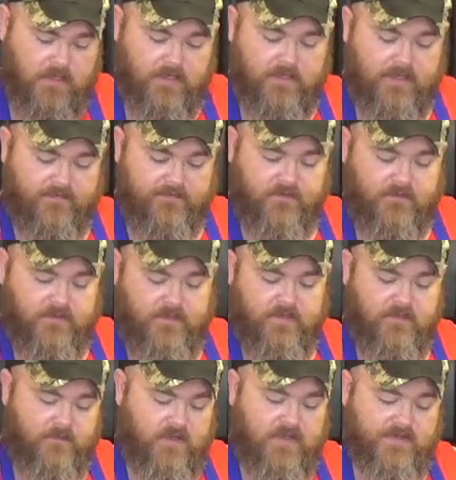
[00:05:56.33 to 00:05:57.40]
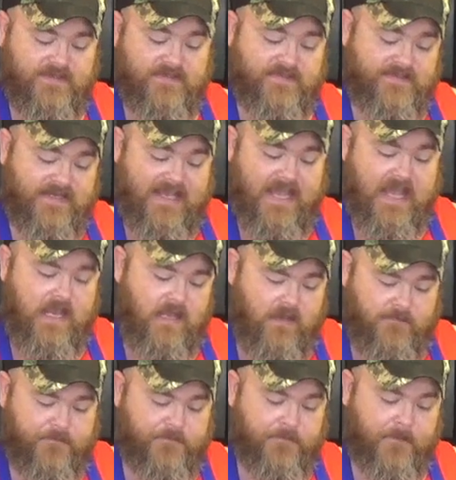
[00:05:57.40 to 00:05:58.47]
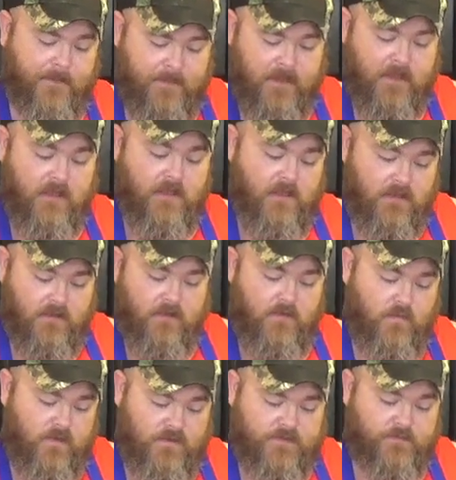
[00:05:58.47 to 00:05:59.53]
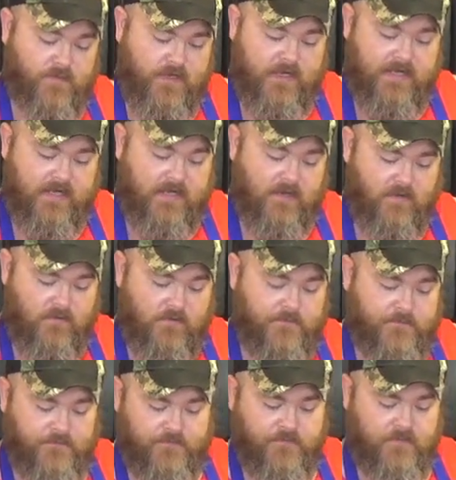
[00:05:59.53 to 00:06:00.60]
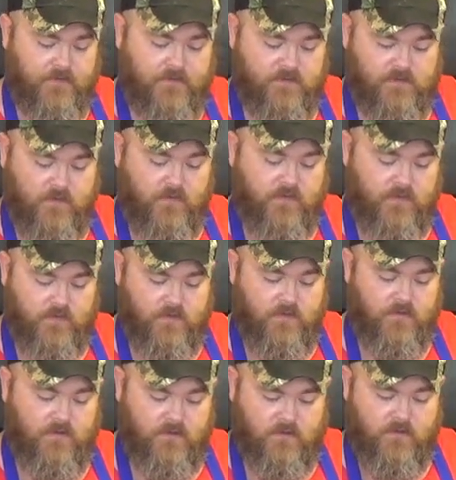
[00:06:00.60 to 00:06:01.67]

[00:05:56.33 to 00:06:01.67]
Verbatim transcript: I definitely, because this is a cake, you want to spray down your slow cooker